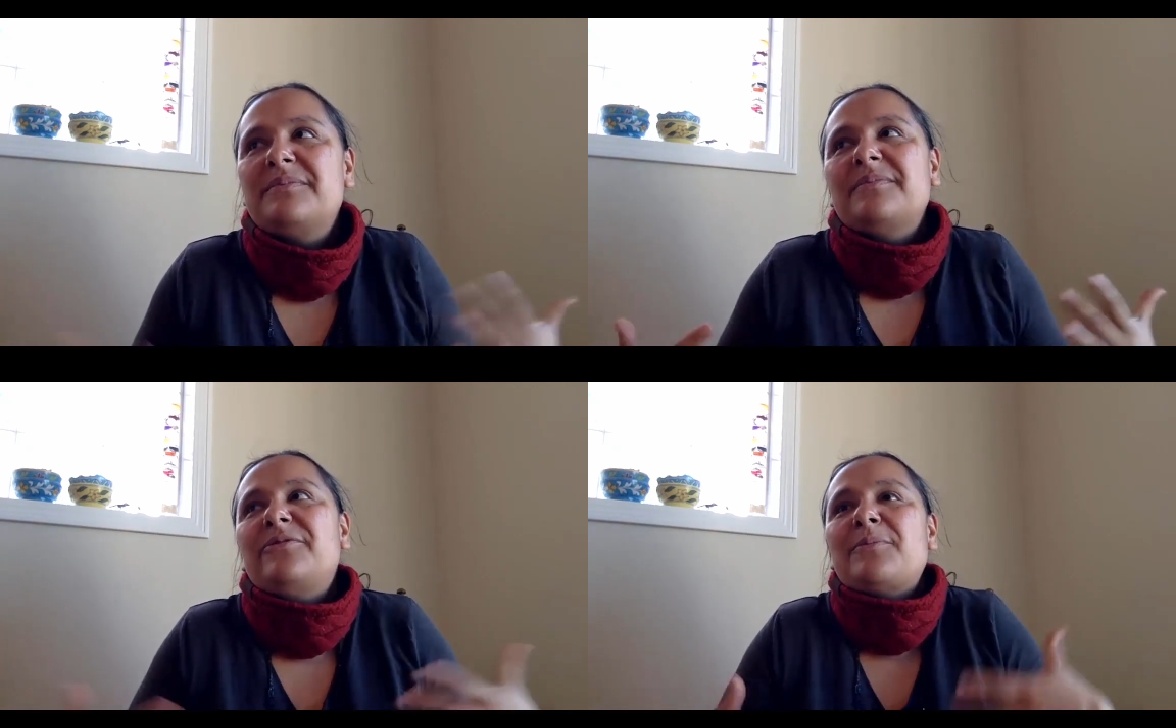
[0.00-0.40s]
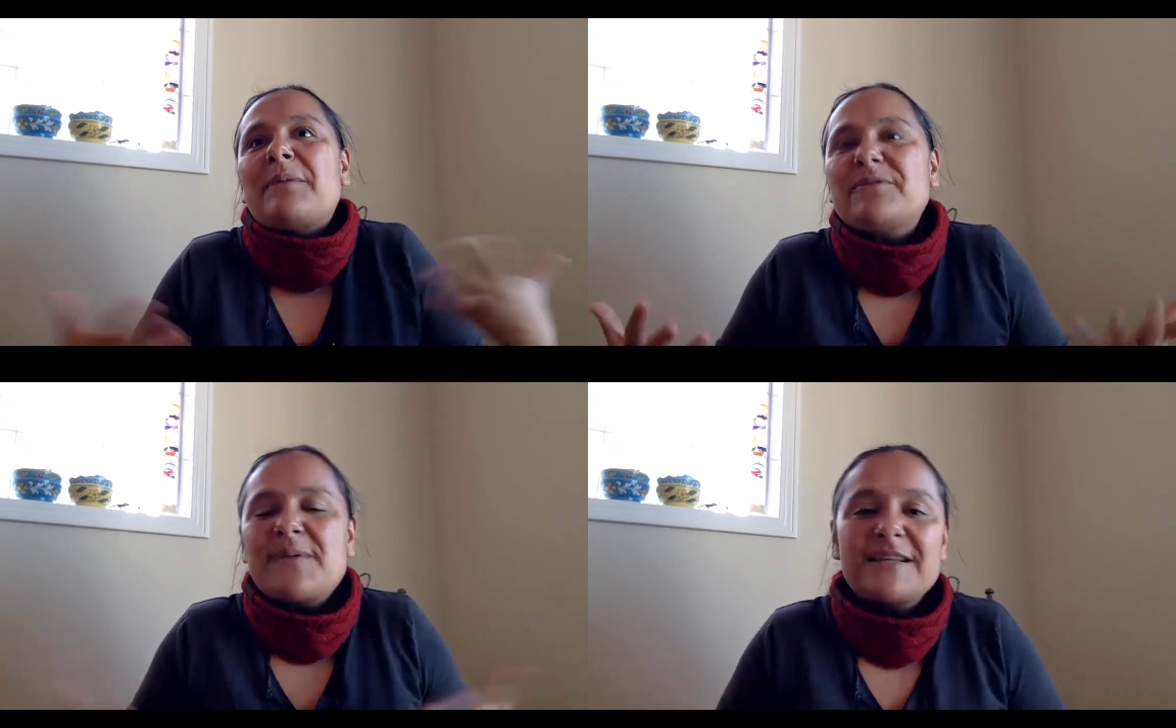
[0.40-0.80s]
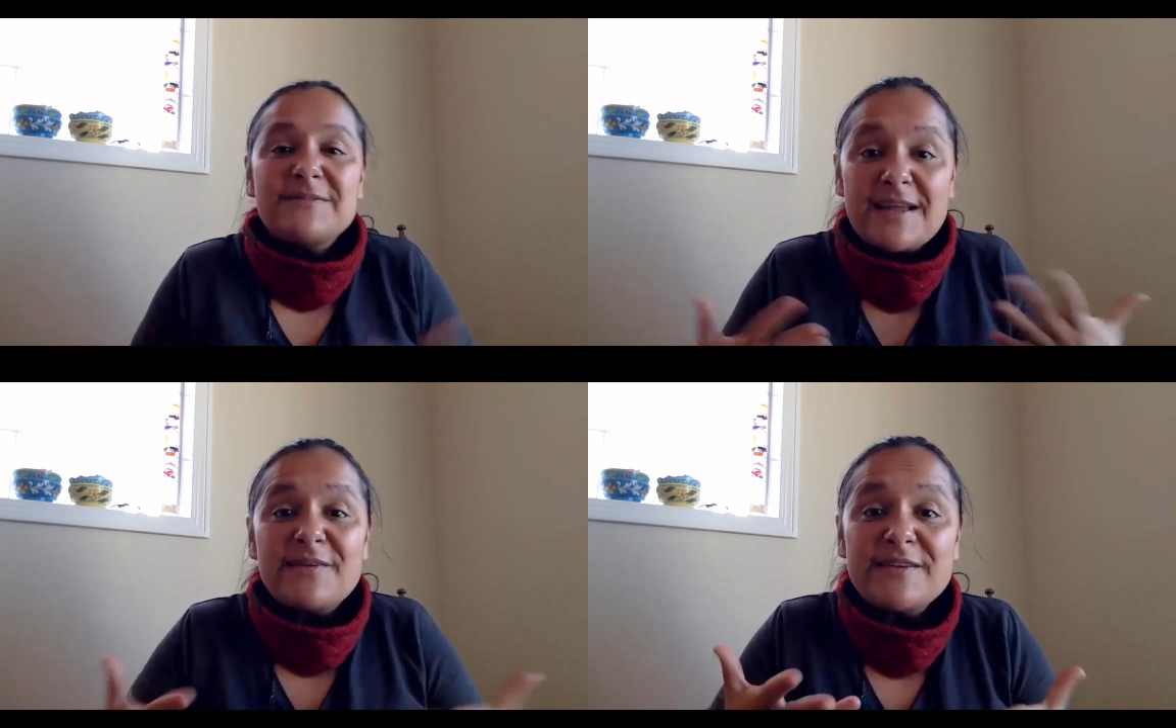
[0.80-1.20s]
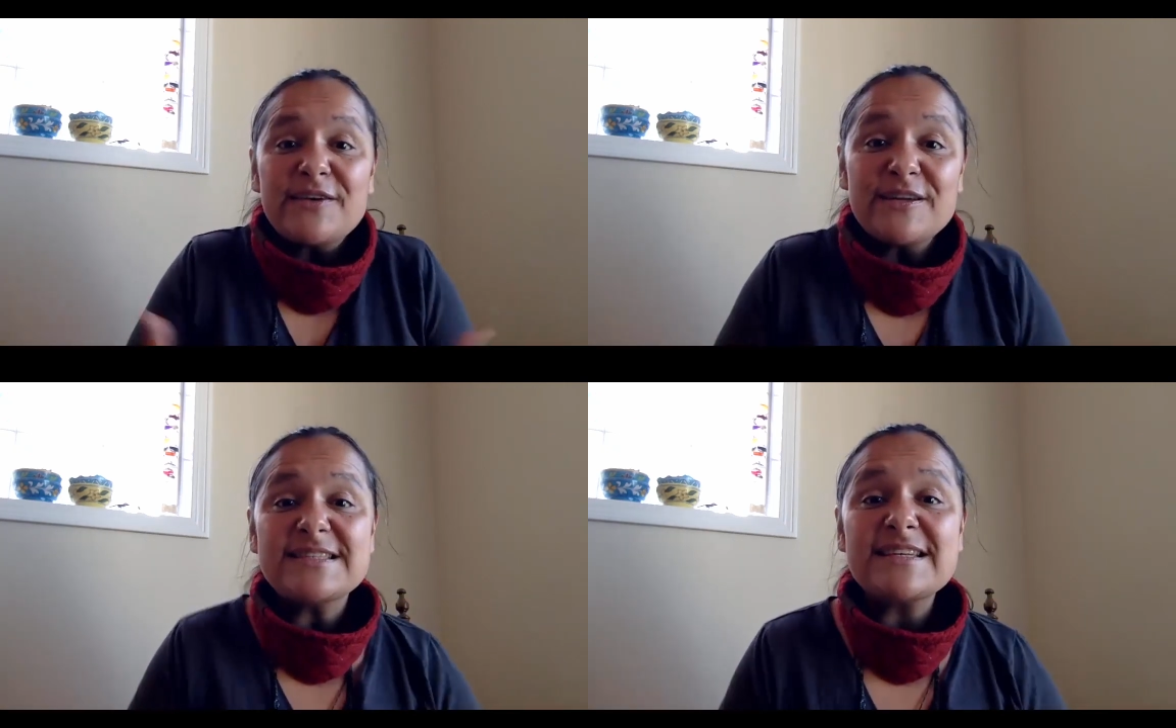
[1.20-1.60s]
from my perspective,
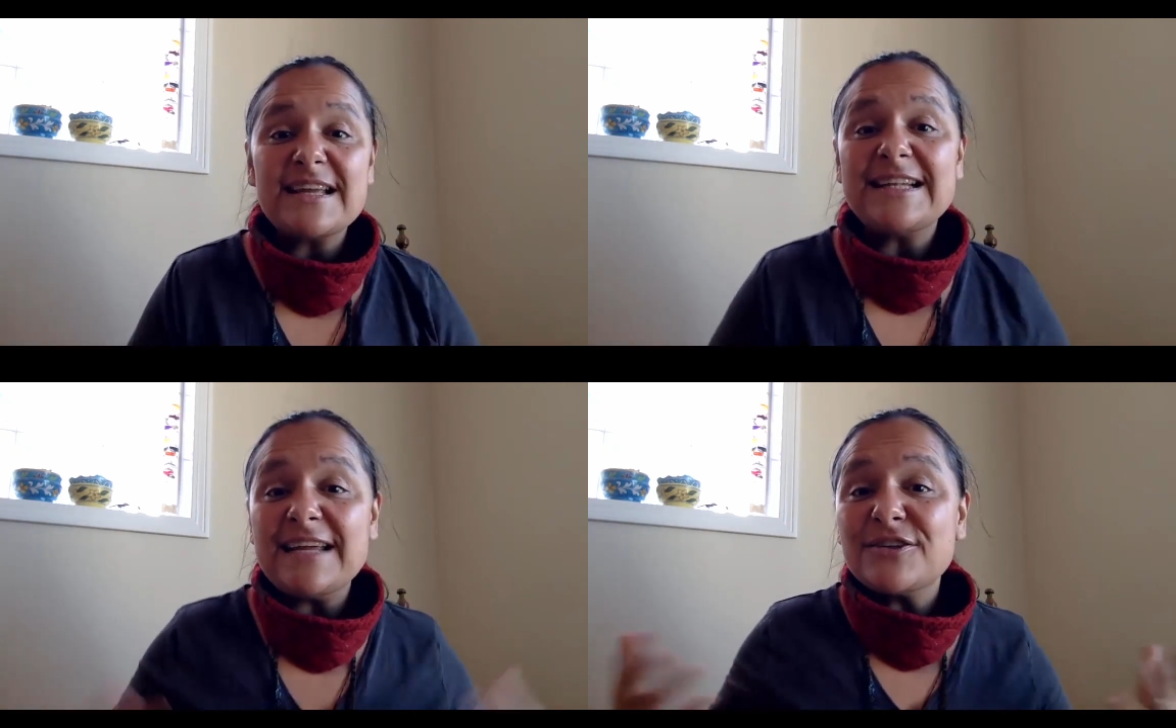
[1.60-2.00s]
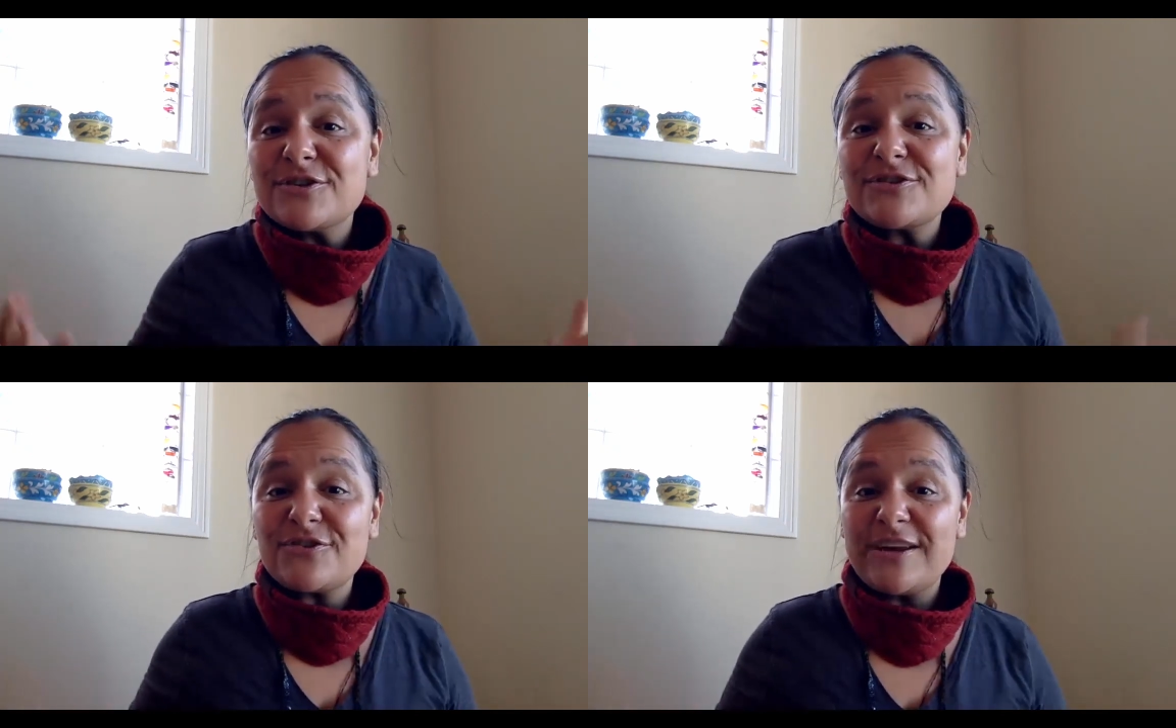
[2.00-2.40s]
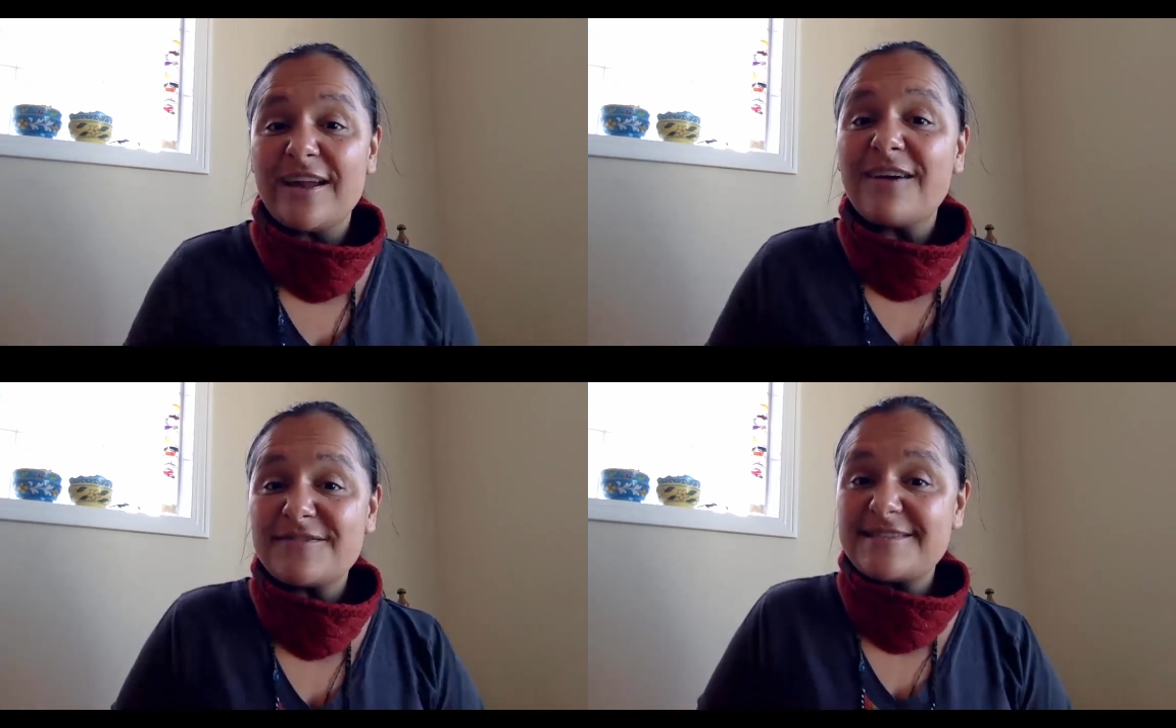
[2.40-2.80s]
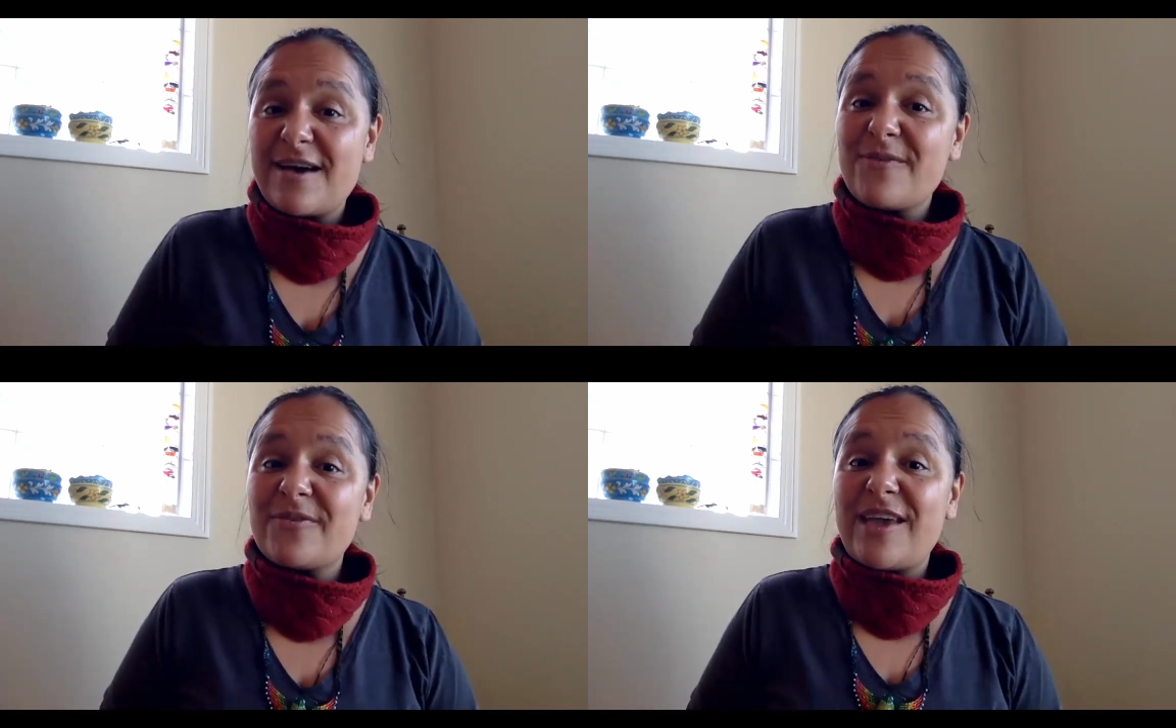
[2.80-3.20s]
there is an industry of
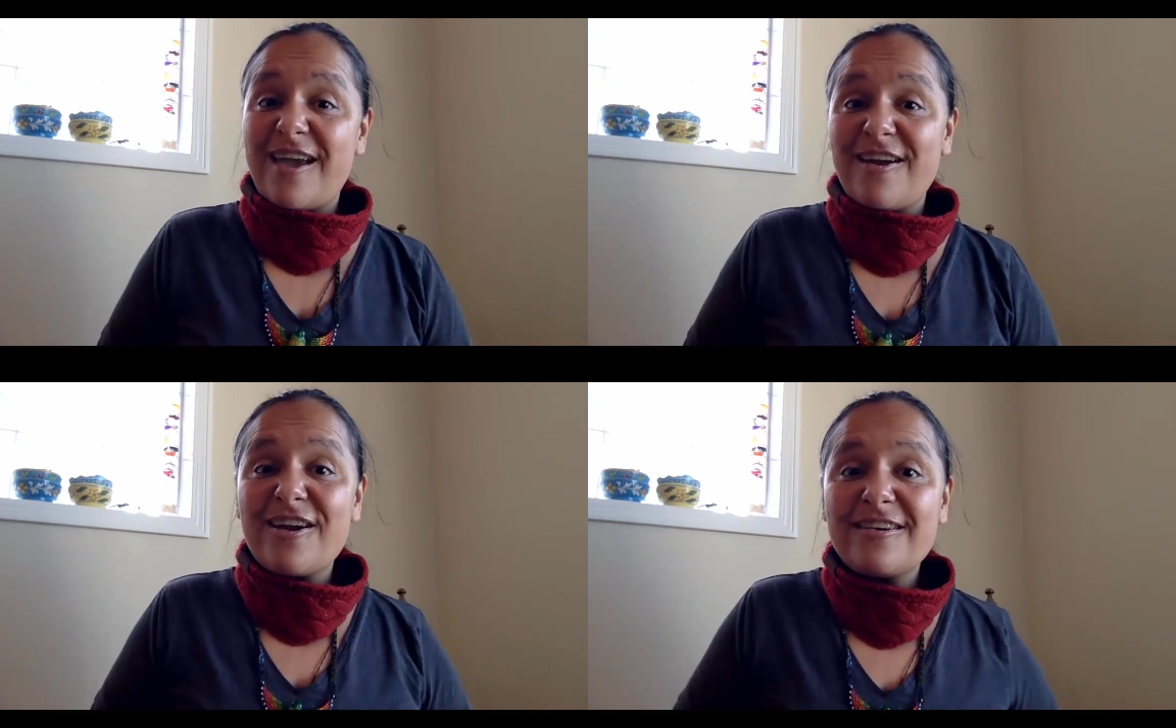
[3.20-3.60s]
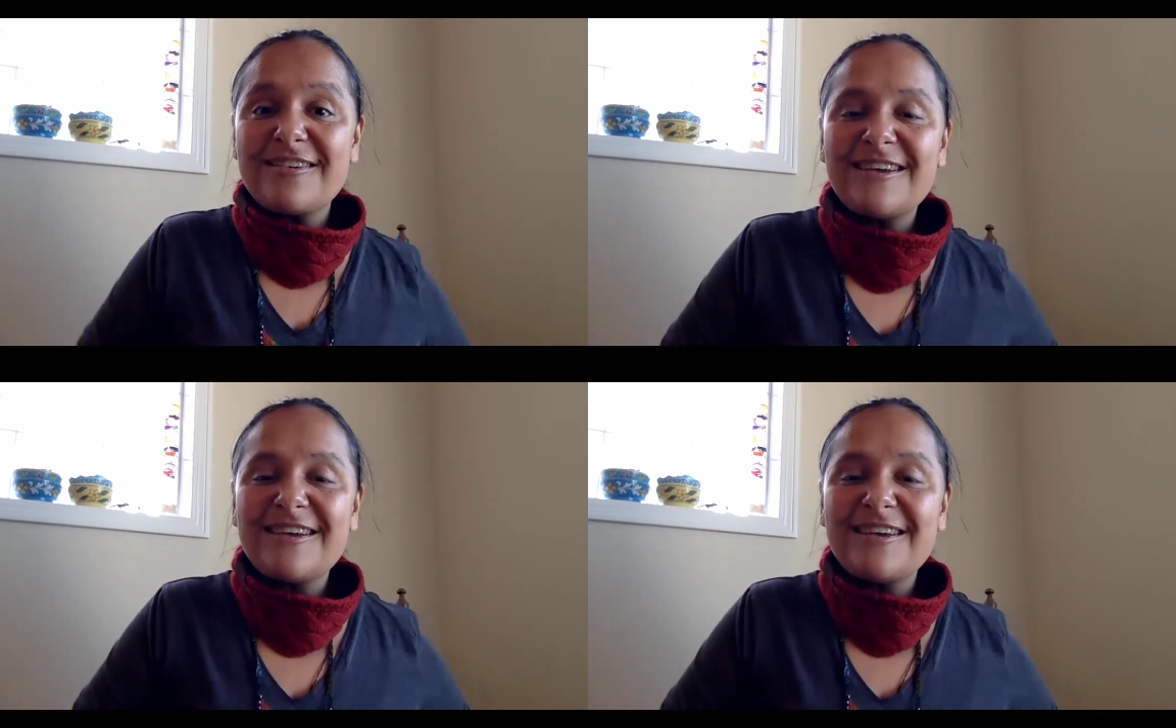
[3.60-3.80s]
self-care,